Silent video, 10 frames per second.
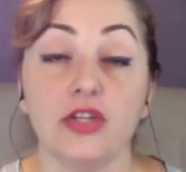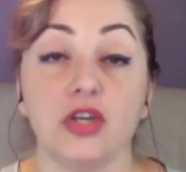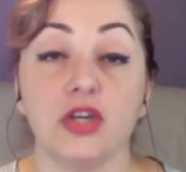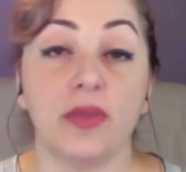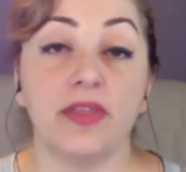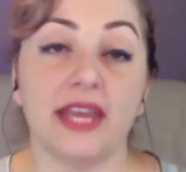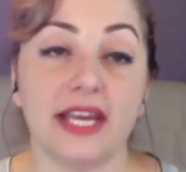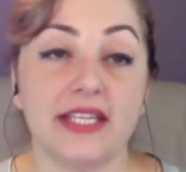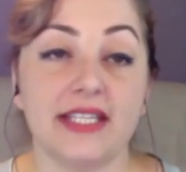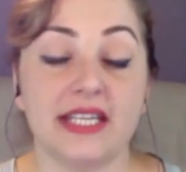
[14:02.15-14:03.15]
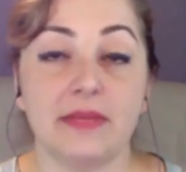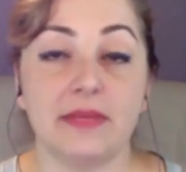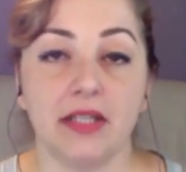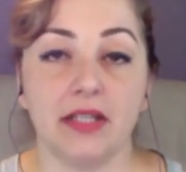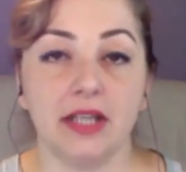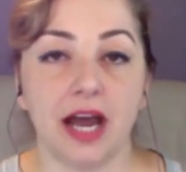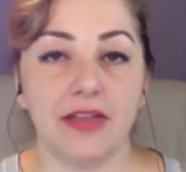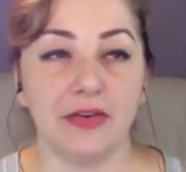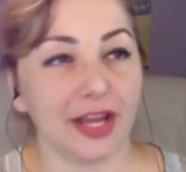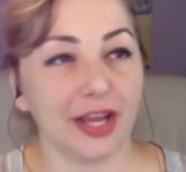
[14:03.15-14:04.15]
So when then they see me
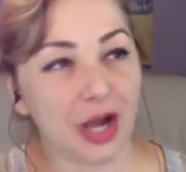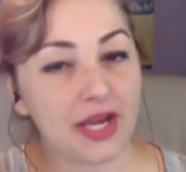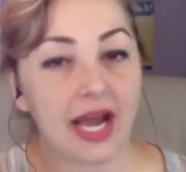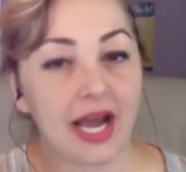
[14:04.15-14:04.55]
online, they're like, oh yeah, I